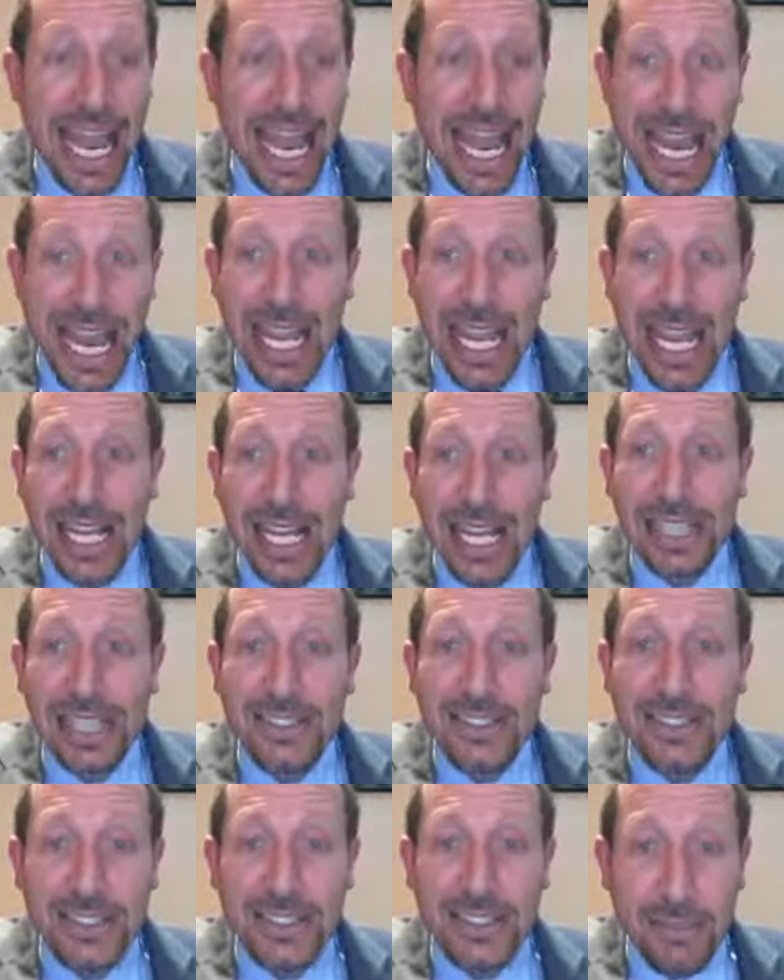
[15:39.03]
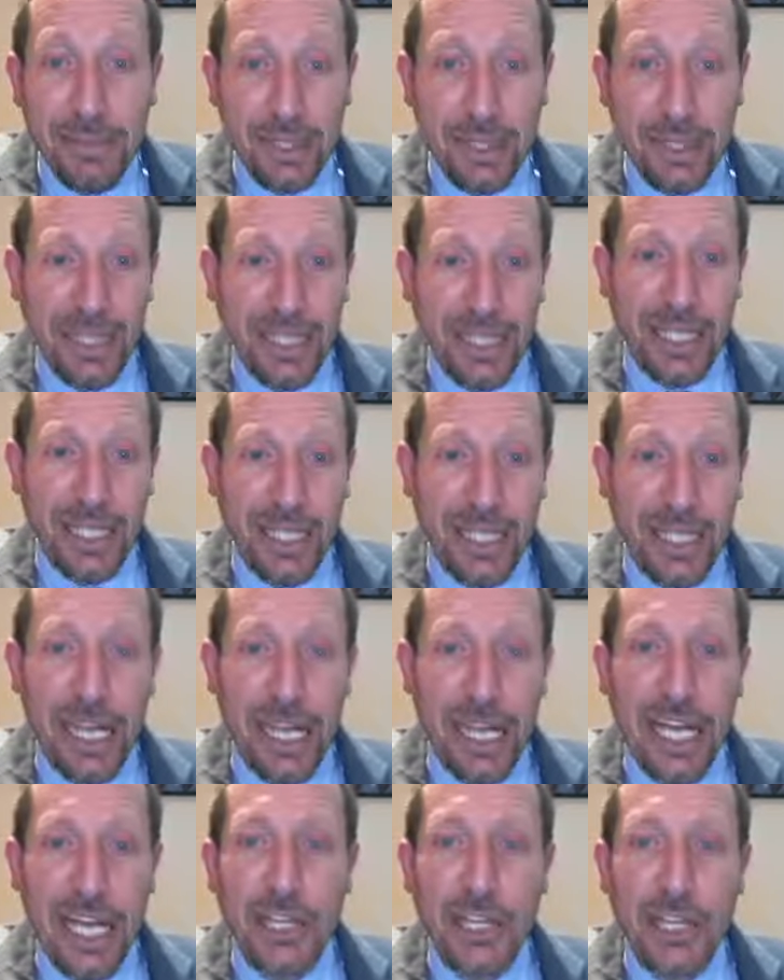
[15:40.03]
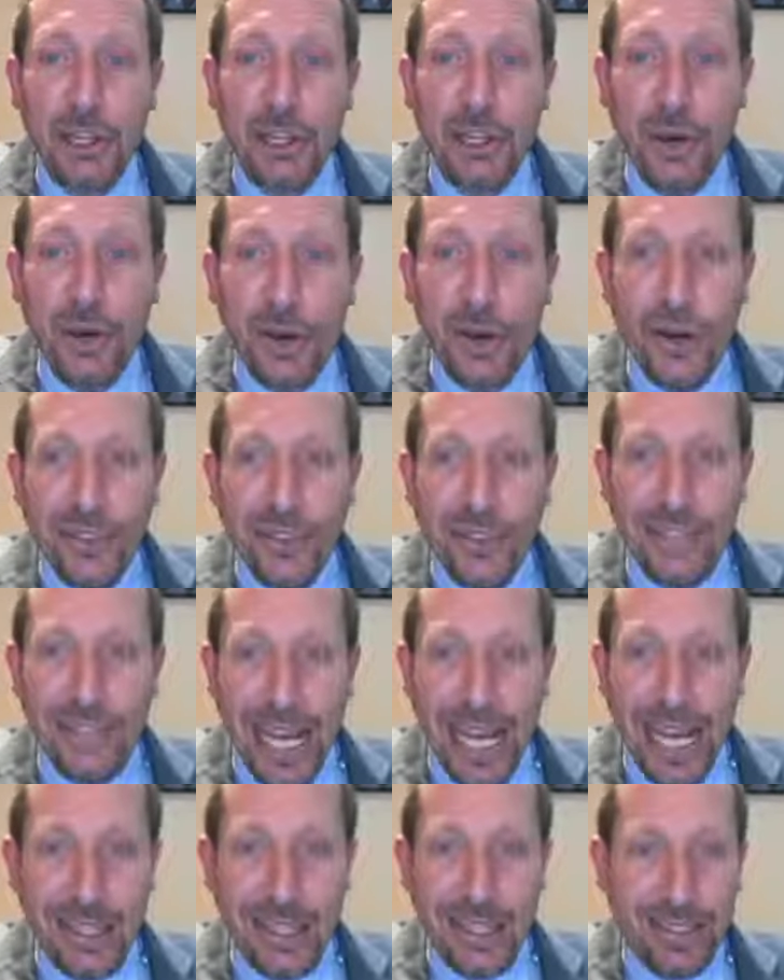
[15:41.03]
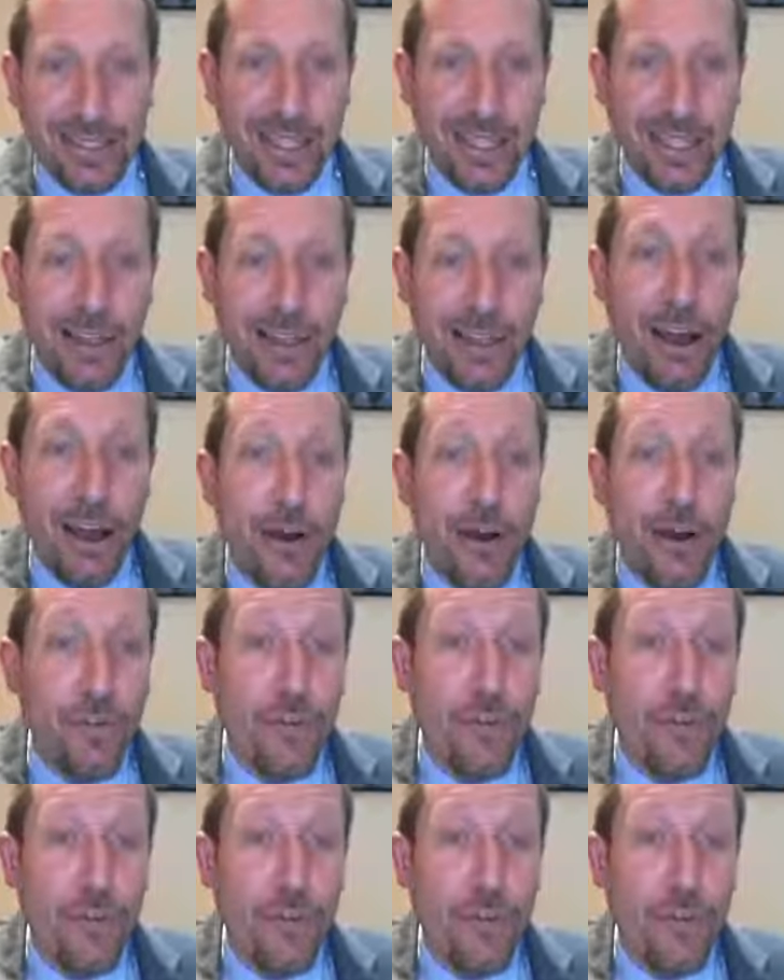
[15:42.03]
he similarly lauds Esther